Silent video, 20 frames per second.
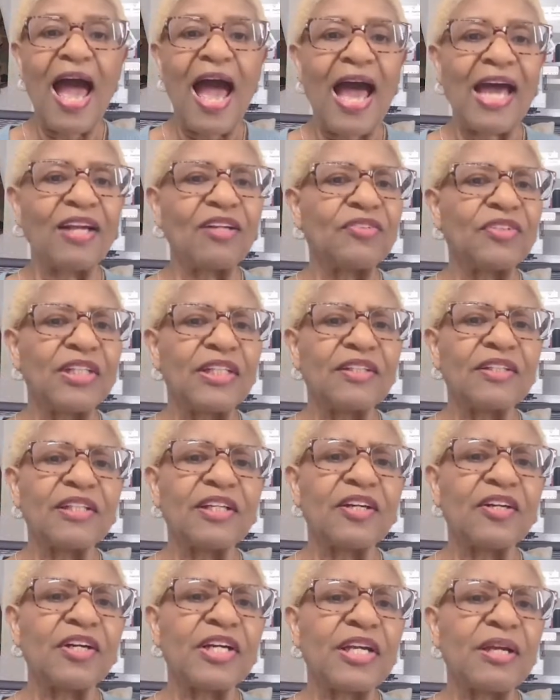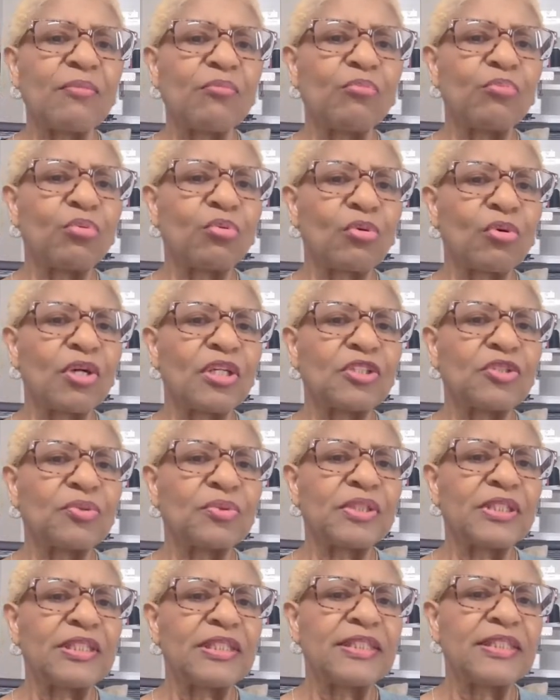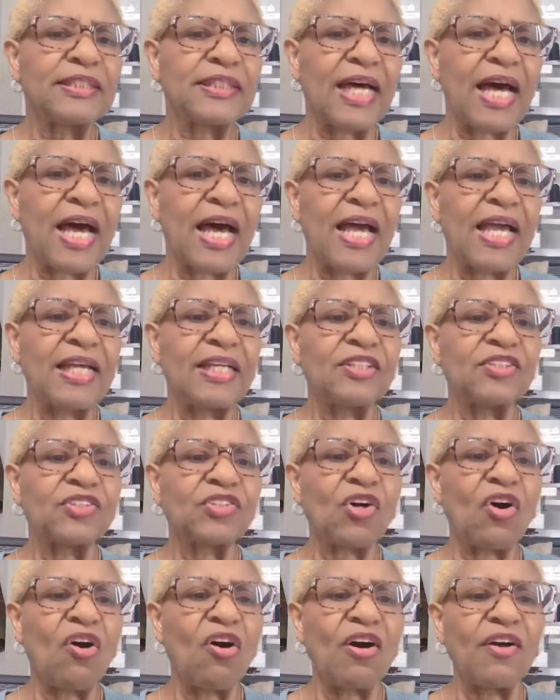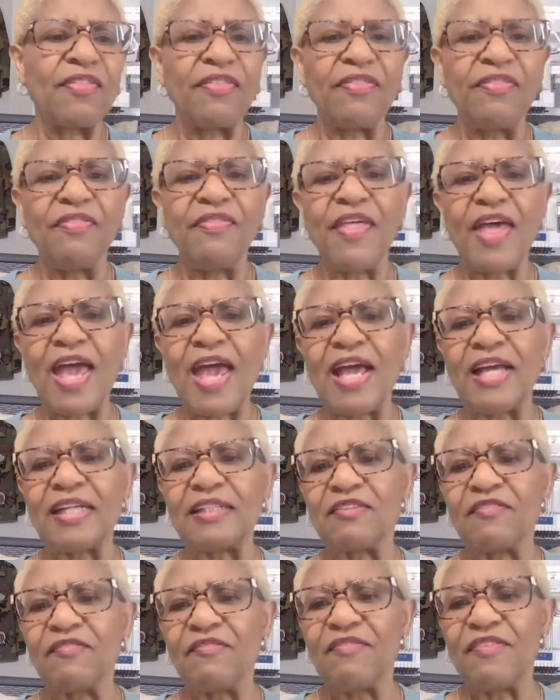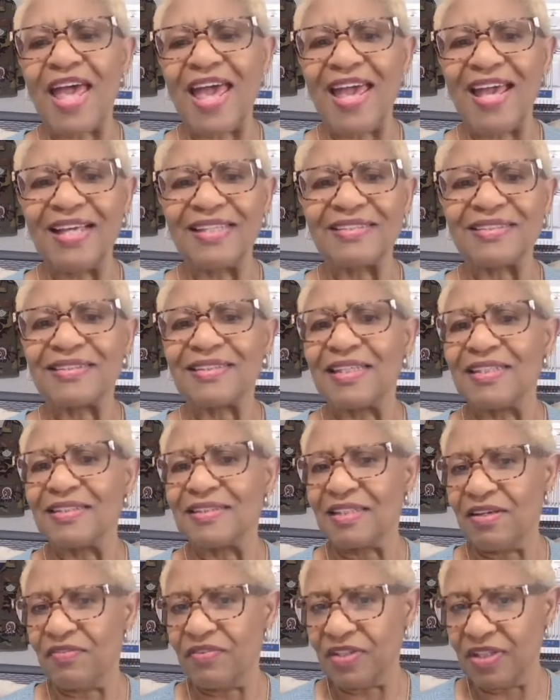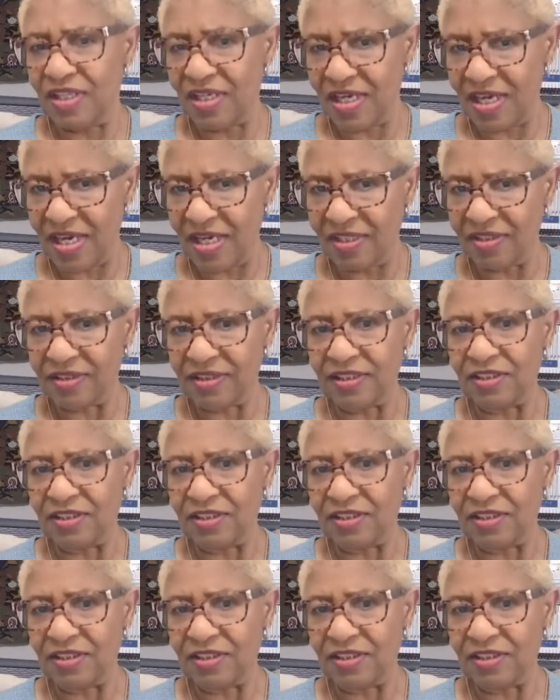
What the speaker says: I don't think their embroidery designs are that vast as everything else,